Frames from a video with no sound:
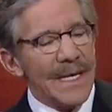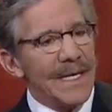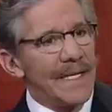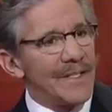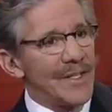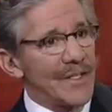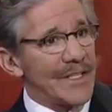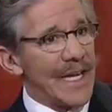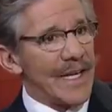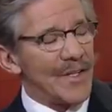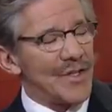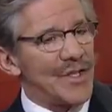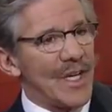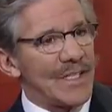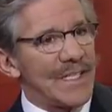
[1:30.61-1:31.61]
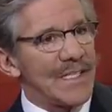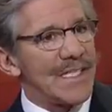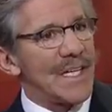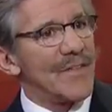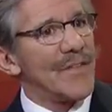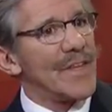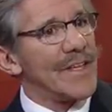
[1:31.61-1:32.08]
He took down Sheldon
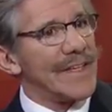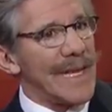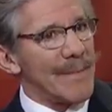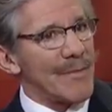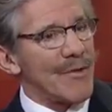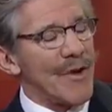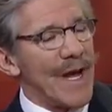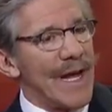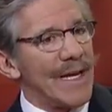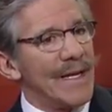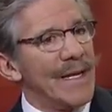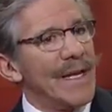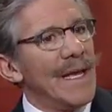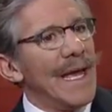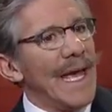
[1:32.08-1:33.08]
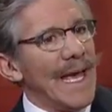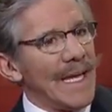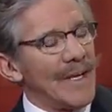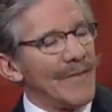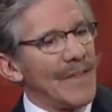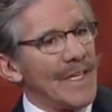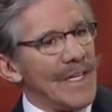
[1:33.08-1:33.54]
Silver, the Democrat head
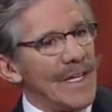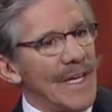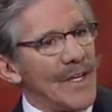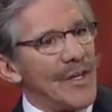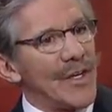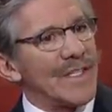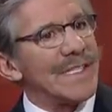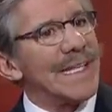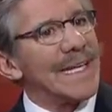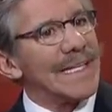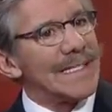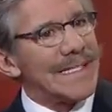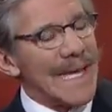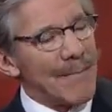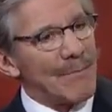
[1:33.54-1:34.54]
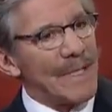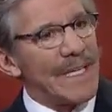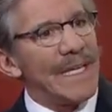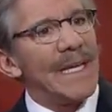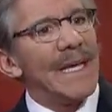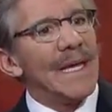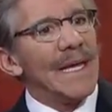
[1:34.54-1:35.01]
of the uh, New York State Assembly.